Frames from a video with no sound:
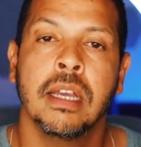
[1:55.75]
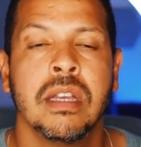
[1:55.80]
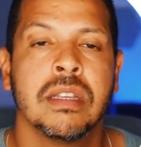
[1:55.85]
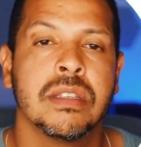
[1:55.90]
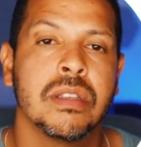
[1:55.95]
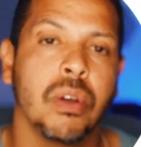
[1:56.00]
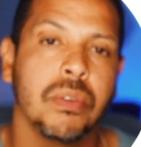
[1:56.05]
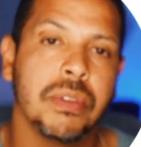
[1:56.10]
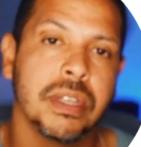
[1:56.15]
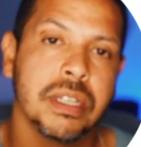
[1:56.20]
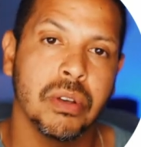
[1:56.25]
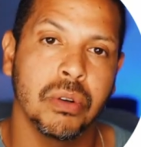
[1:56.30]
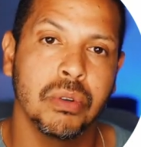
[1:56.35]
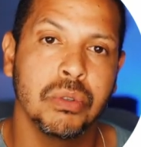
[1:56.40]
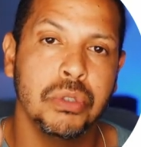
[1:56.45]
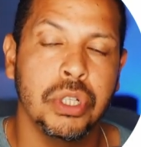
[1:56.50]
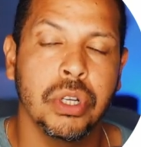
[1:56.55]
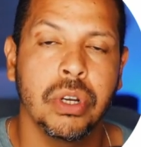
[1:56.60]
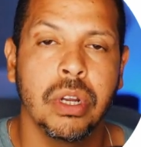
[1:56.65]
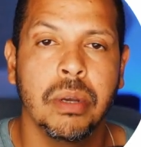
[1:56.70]
So the
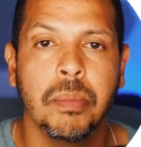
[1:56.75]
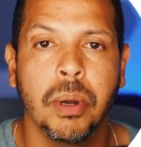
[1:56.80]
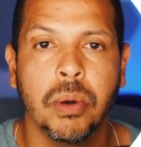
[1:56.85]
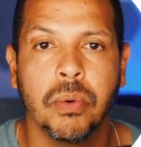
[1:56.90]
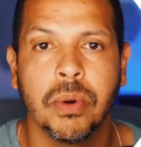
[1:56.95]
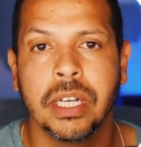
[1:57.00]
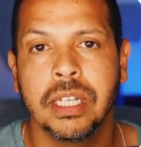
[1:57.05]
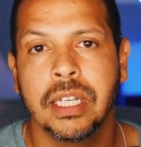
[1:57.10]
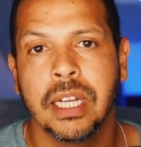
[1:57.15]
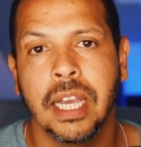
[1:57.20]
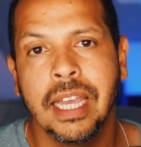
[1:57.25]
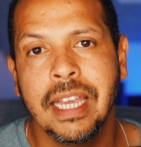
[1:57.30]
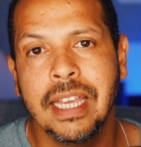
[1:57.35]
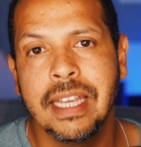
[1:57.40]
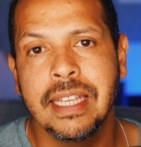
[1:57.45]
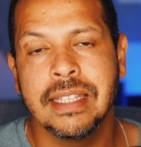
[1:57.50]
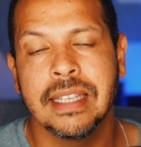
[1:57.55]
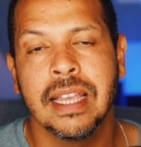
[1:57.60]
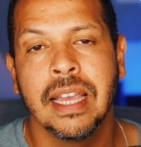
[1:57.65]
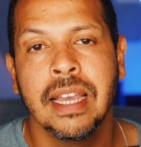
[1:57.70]
solution number 1
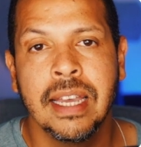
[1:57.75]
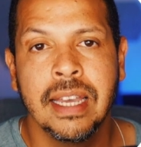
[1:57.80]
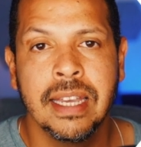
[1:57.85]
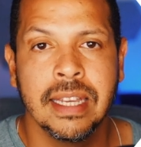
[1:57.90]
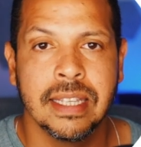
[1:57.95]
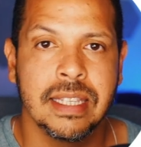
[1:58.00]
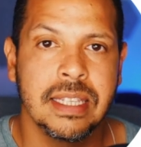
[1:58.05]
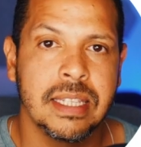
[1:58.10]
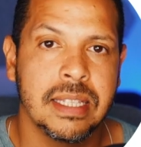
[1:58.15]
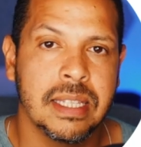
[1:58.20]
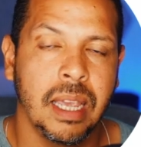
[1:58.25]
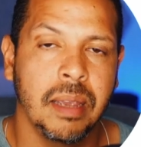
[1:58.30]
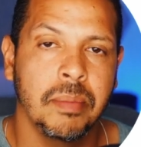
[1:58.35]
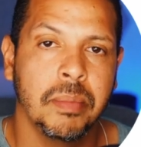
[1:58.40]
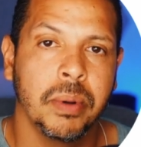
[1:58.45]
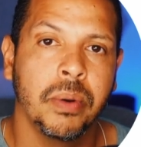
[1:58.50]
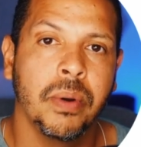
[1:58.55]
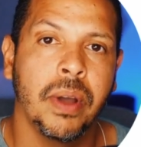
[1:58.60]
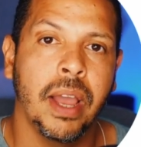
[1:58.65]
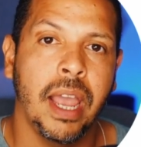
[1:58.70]
is
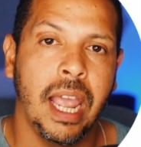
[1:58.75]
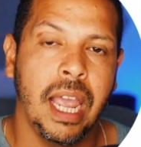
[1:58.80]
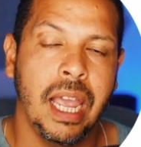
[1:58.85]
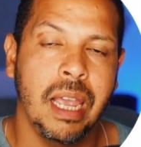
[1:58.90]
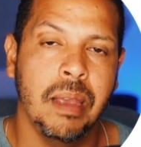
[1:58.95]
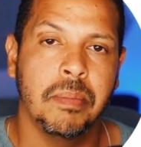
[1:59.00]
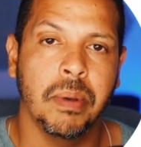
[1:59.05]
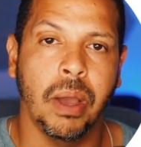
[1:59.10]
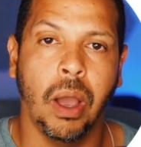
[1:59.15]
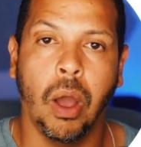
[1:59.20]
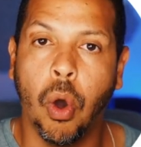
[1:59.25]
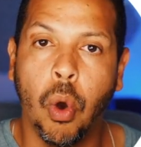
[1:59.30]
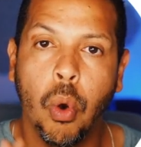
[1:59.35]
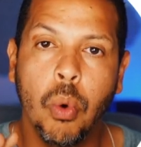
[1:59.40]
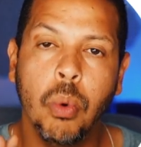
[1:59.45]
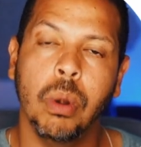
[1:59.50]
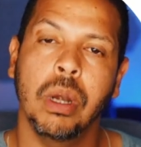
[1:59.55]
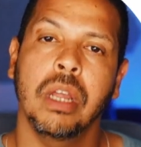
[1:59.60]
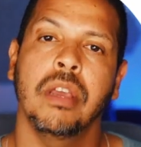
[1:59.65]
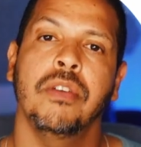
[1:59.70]
disable AMP
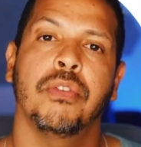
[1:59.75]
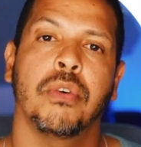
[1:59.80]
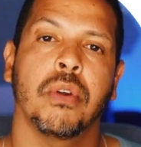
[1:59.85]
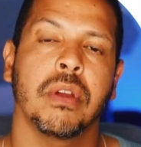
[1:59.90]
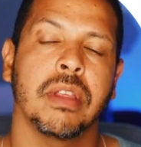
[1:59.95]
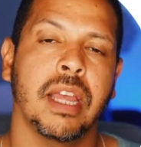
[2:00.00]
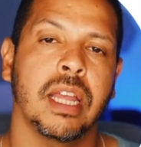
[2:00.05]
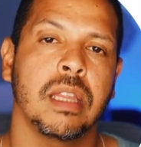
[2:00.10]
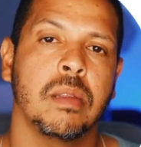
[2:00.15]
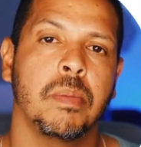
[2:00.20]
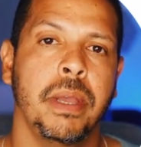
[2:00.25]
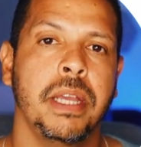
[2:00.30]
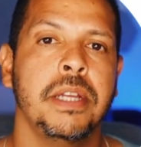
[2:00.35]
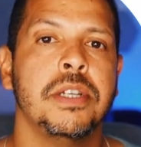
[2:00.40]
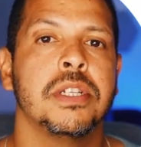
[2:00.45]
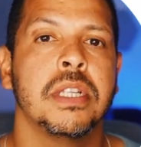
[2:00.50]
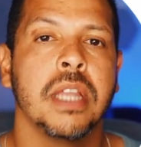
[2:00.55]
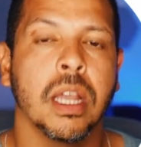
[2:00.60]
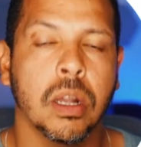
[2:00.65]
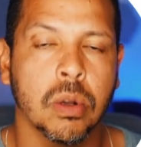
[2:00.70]
only for that
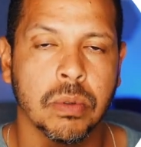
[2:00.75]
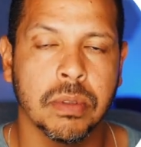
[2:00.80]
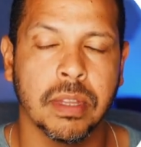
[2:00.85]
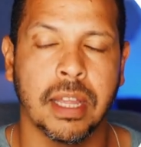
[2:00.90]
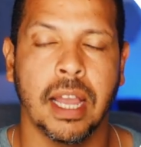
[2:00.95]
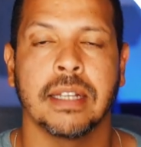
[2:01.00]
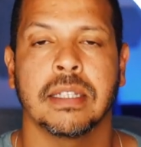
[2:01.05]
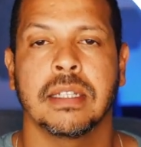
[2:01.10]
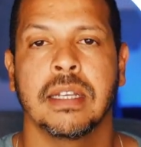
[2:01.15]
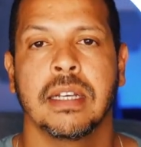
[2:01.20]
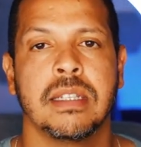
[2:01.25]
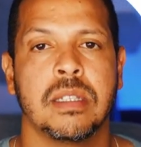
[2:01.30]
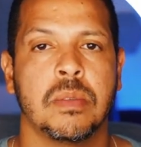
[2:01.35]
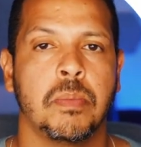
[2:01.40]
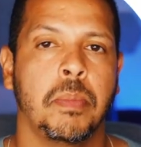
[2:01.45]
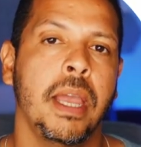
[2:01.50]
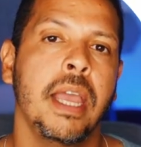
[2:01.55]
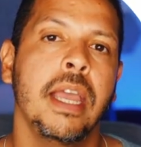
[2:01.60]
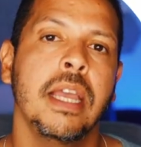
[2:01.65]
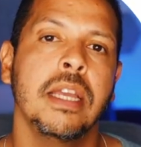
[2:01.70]
page, the contact us
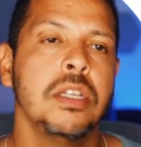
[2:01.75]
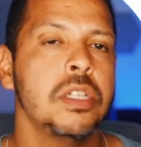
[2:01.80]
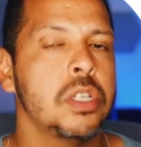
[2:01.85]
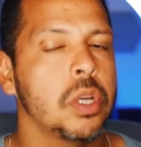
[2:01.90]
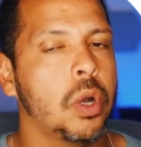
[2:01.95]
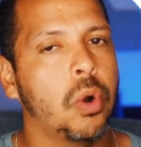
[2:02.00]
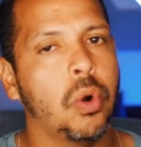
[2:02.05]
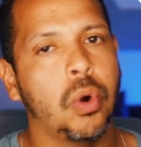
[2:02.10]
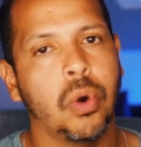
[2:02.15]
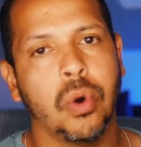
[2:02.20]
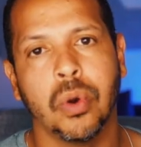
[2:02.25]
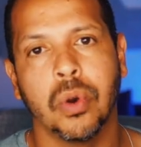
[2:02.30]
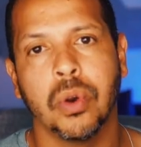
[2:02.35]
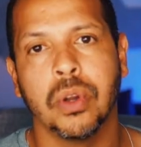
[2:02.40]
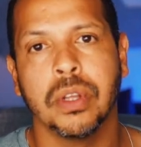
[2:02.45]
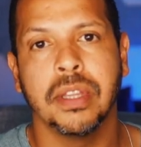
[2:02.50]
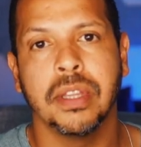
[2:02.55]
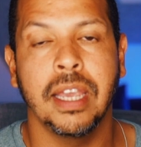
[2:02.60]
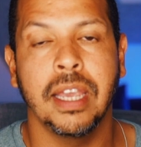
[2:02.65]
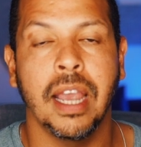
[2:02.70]
page
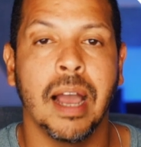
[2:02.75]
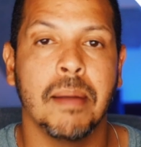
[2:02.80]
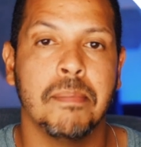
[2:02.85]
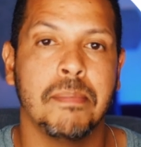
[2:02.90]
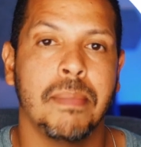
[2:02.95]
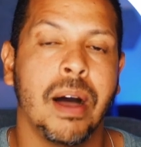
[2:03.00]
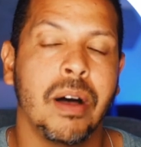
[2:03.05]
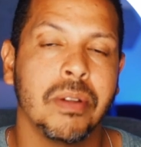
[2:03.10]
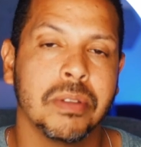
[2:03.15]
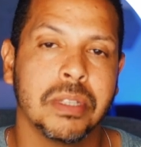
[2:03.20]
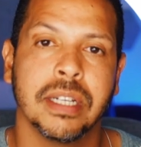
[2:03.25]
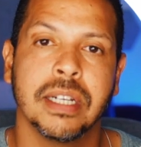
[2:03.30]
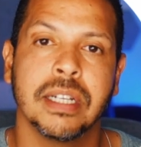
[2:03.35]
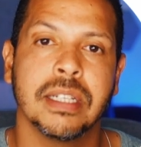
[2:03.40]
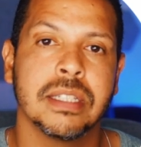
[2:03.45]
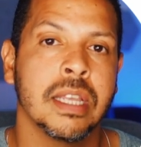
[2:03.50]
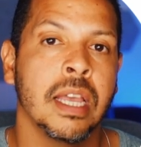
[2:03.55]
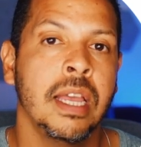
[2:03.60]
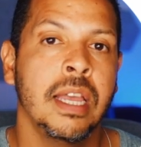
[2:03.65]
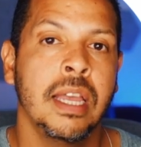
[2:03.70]
or about
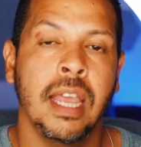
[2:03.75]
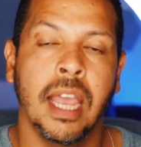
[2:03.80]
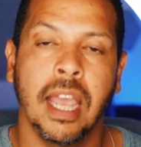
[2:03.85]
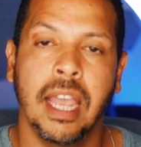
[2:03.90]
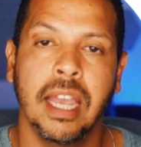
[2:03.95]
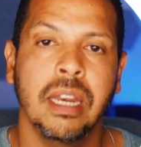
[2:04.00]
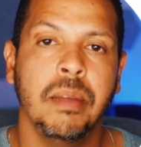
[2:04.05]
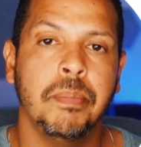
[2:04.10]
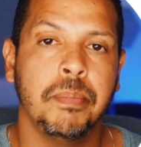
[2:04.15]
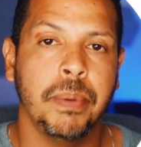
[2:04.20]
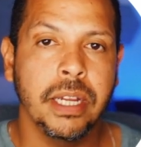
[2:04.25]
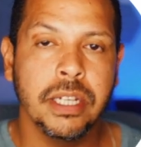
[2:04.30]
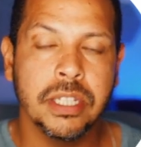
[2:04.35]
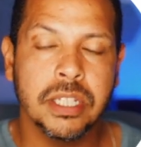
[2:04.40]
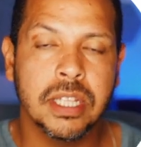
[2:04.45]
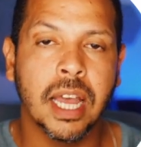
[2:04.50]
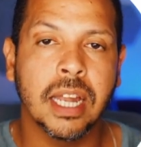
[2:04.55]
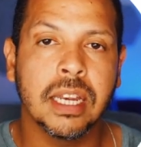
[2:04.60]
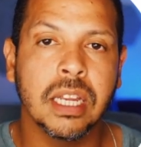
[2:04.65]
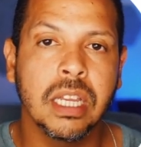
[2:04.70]
us, any
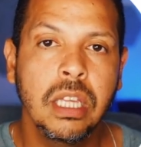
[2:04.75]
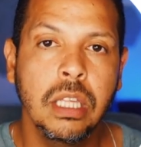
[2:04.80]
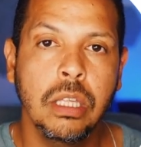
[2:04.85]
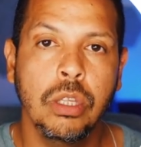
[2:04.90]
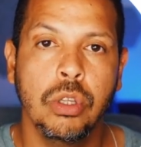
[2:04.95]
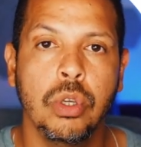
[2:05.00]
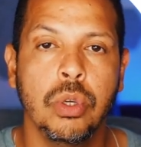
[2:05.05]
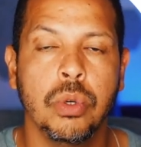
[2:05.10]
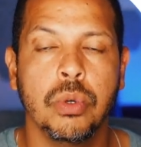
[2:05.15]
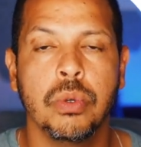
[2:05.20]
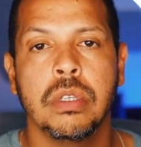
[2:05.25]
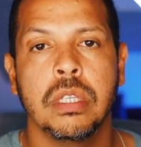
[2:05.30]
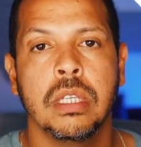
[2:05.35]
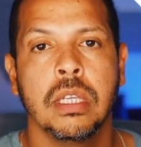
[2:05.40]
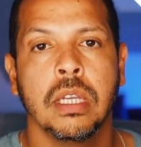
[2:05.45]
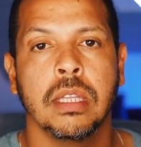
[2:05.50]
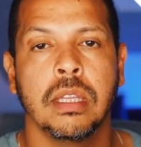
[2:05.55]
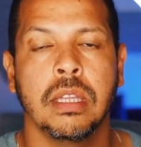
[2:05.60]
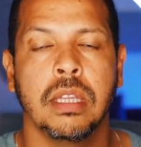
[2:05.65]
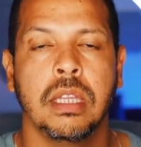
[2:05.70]
page that use
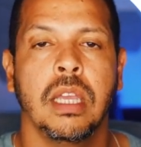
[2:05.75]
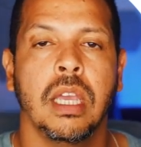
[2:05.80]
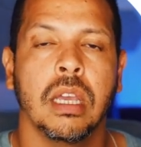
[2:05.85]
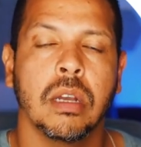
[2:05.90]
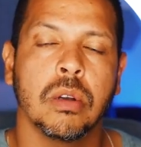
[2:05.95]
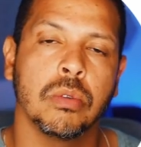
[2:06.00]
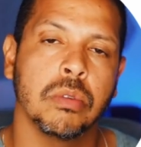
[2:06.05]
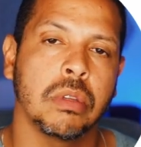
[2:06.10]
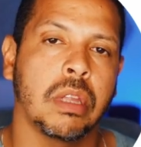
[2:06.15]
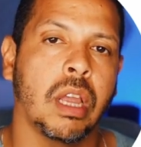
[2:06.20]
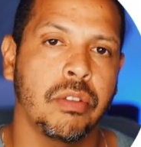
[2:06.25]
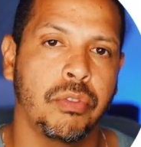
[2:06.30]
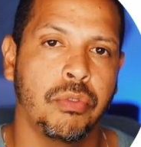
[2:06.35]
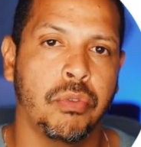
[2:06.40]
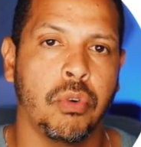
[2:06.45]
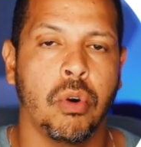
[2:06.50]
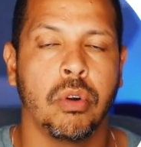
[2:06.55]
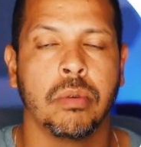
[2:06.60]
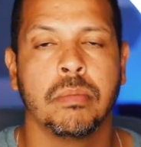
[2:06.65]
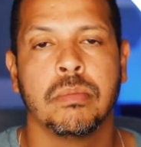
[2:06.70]
the contact
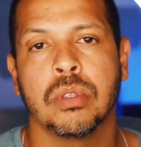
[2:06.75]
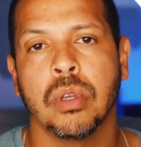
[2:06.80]
form.